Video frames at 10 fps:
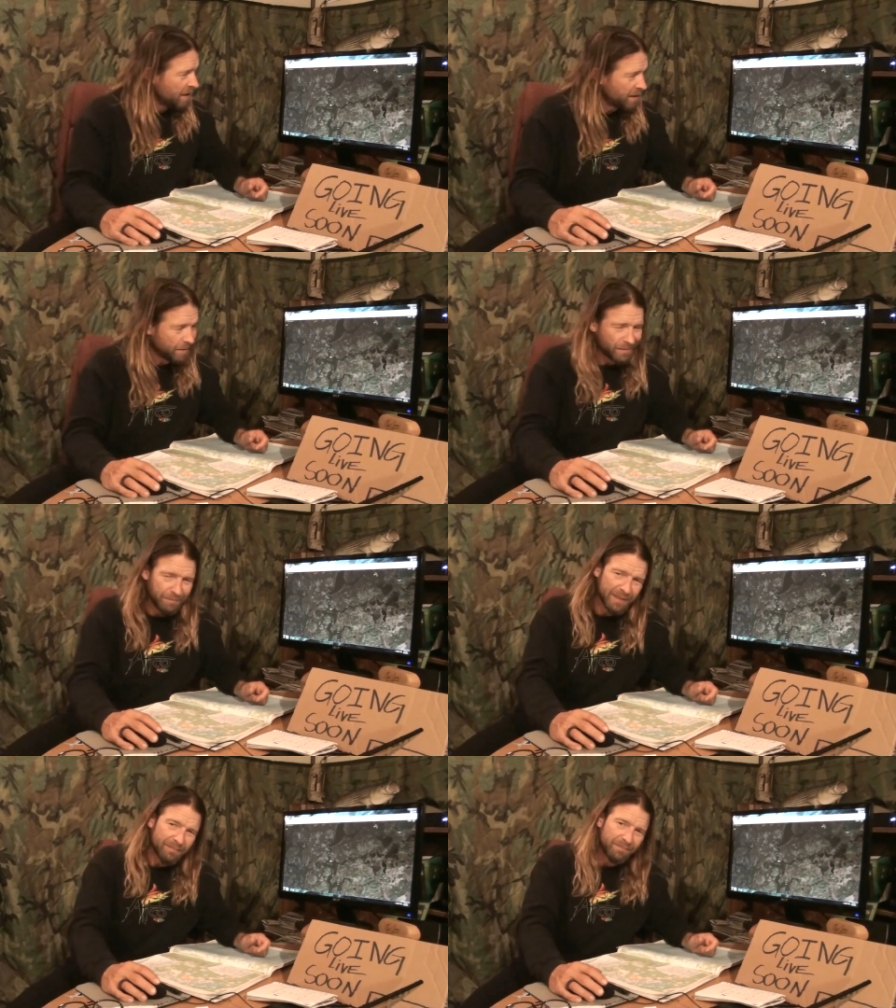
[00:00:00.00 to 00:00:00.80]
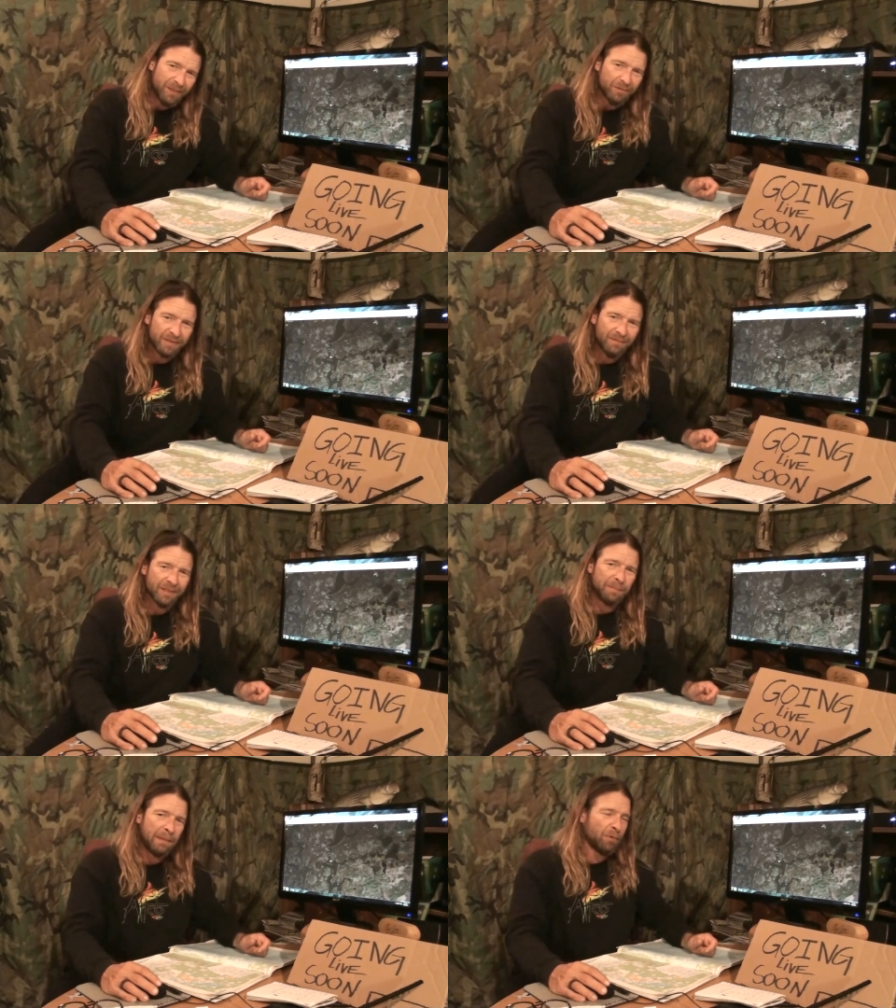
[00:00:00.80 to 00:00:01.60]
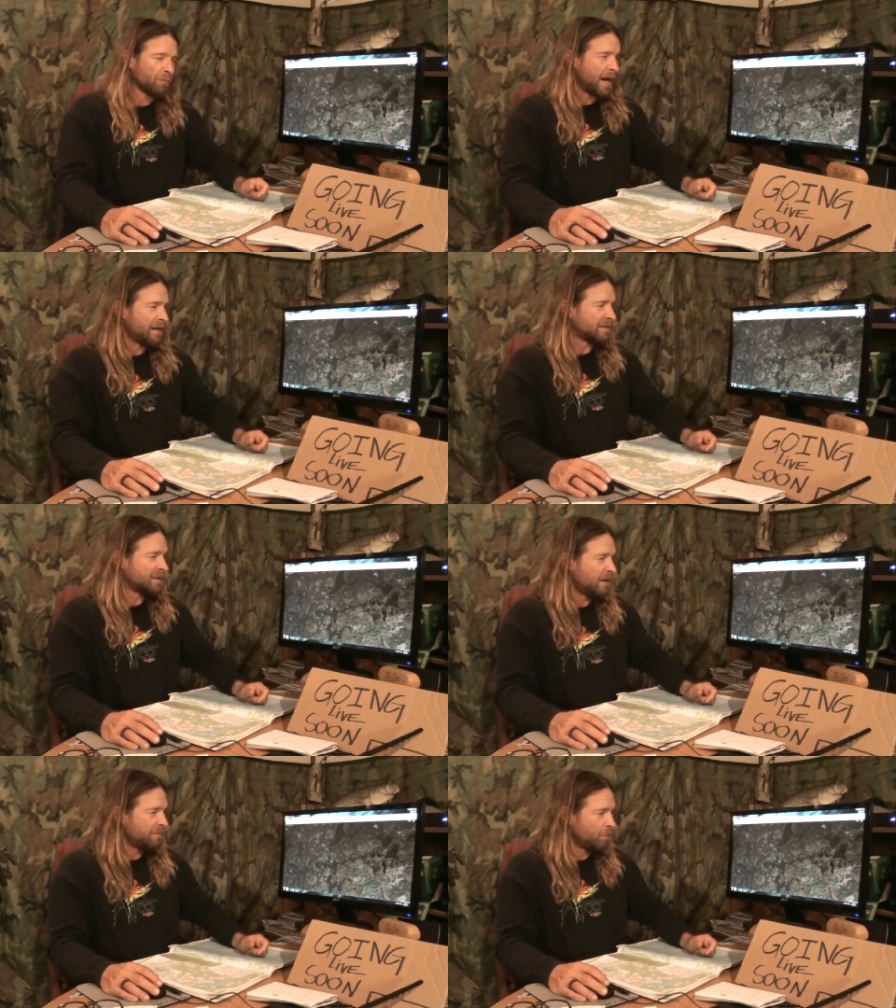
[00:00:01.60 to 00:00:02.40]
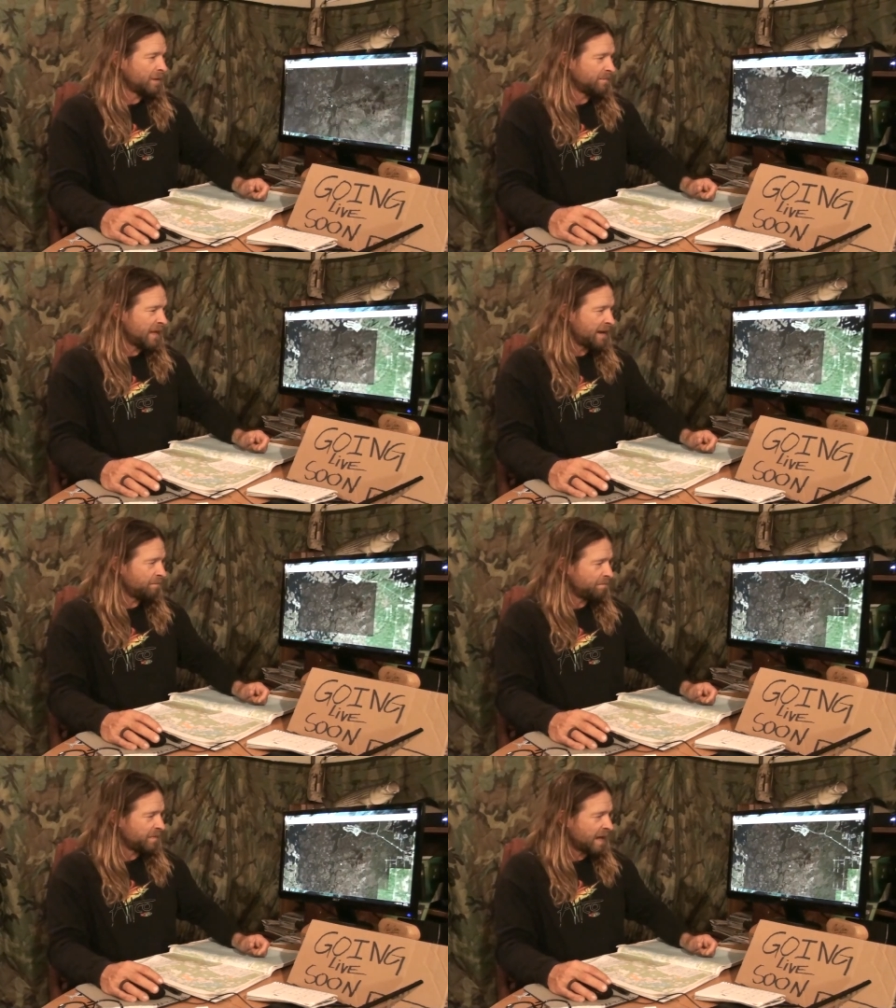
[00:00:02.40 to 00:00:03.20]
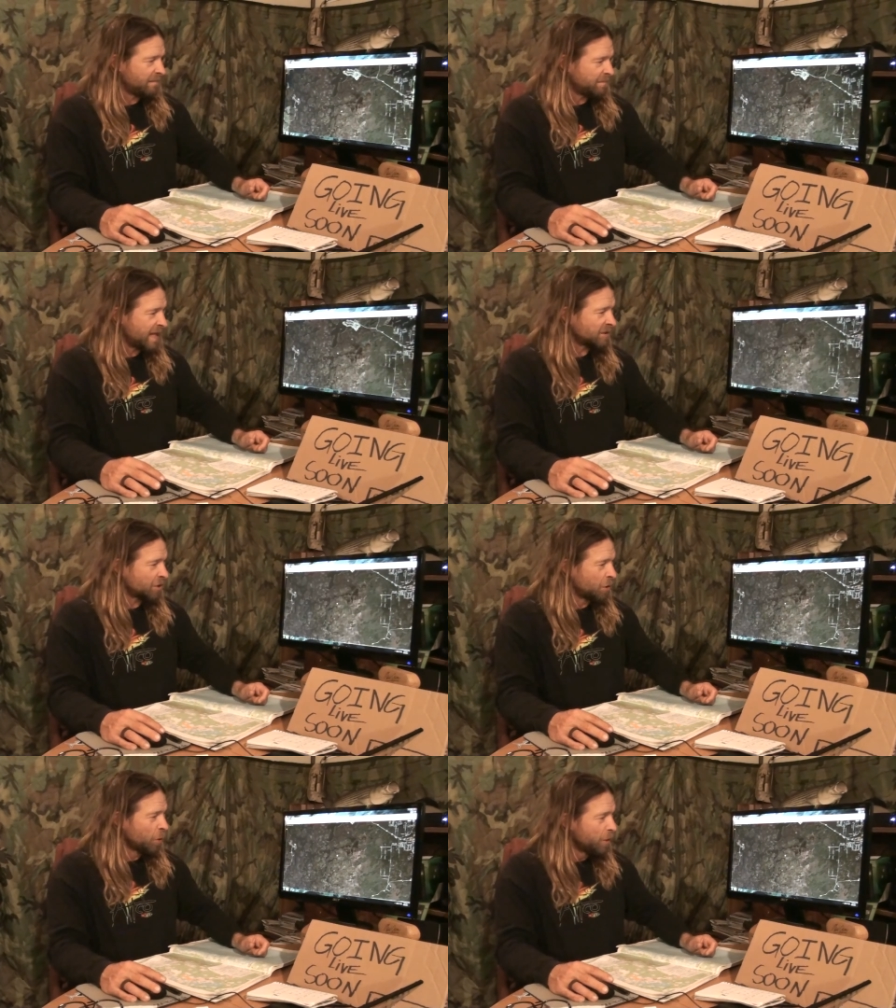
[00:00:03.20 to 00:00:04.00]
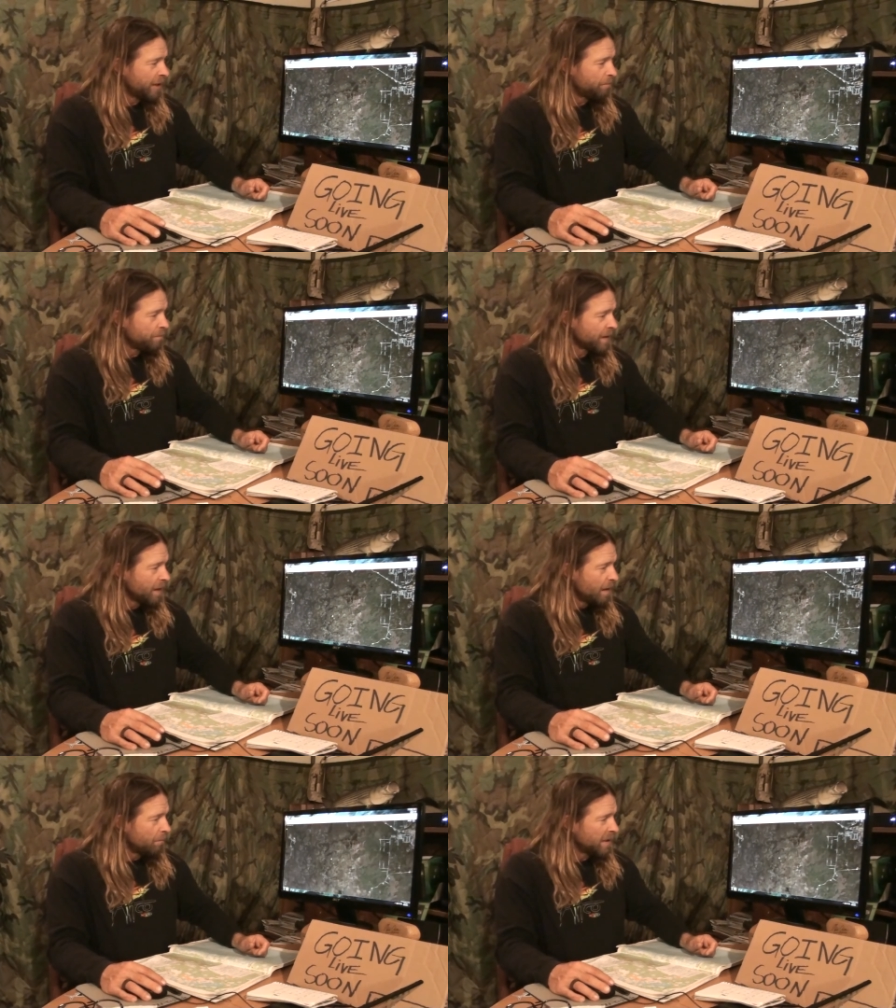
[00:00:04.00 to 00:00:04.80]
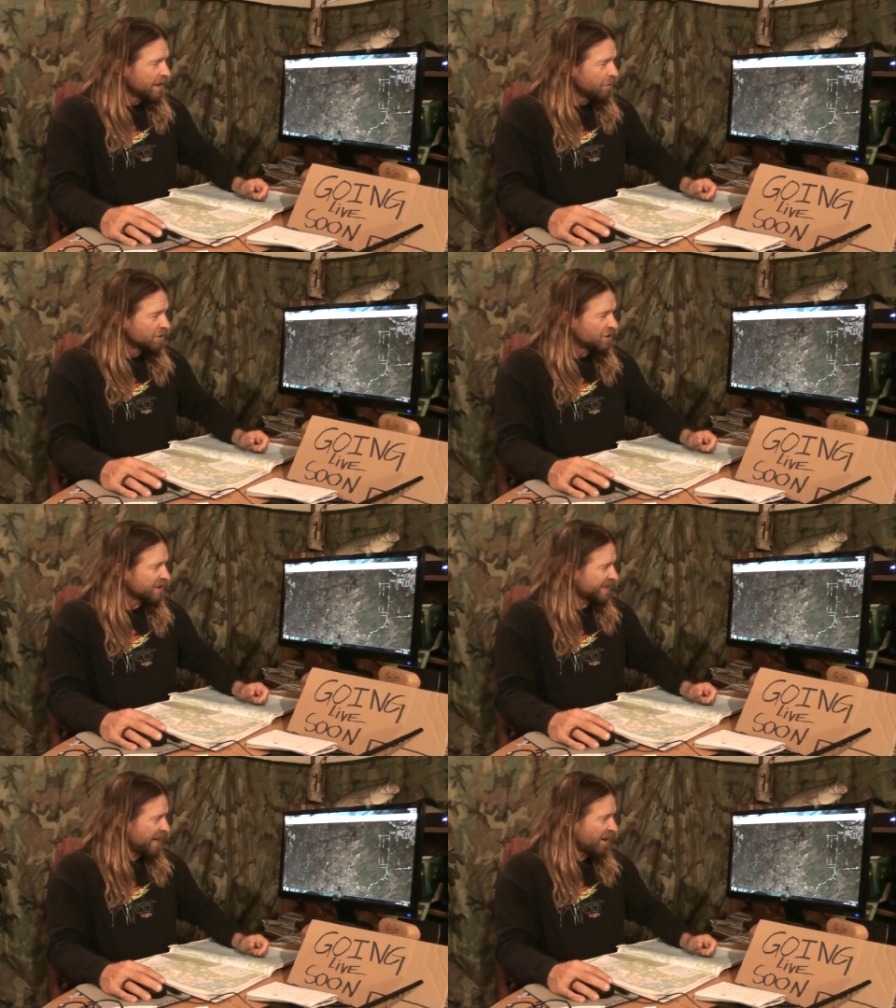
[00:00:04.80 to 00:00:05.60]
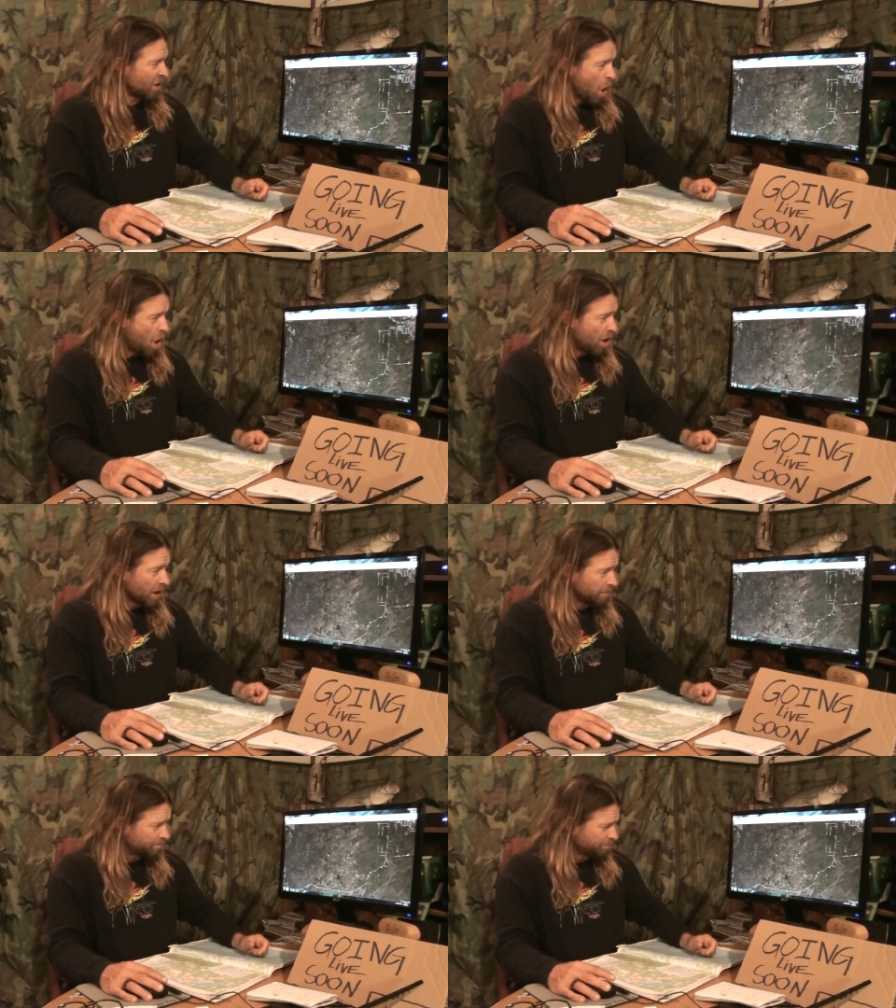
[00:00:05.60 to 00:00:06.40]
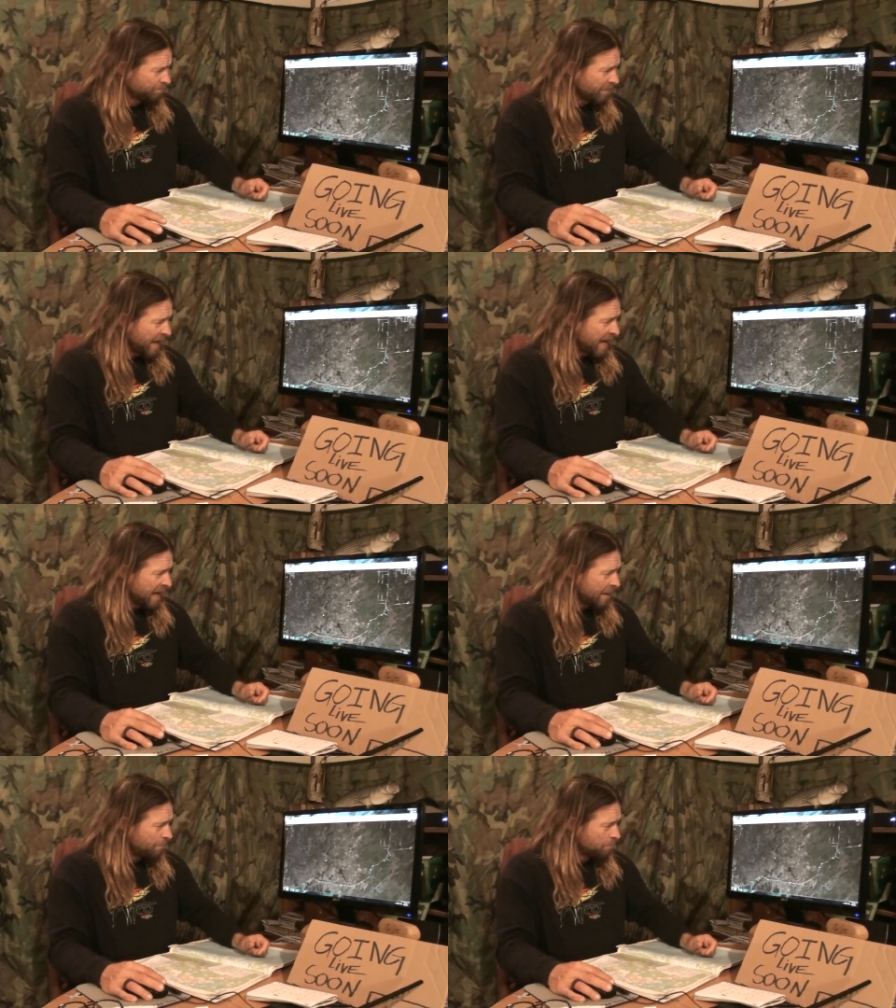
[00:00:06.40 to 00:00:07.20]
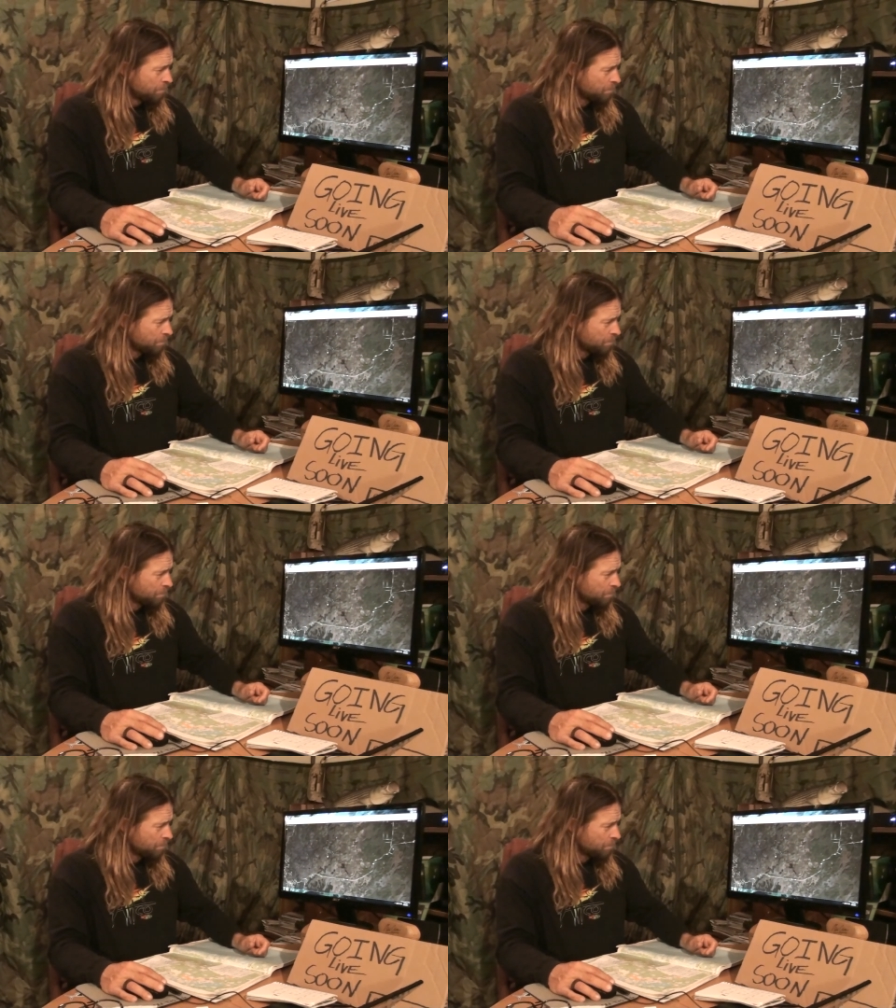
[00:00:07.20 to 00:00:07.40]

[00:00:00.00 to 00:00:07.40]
But you know, there's people around and stuff. It wasn't that secluded, but it was just kind of long, and